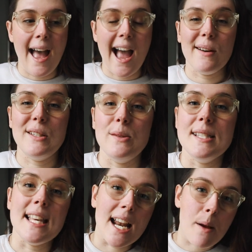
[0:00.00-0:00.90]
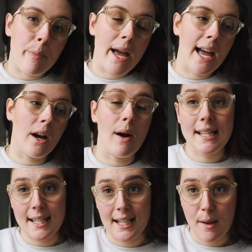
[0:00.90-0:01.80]
how to set up, how
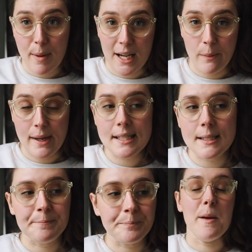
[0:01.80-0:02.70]
I set it up anyways.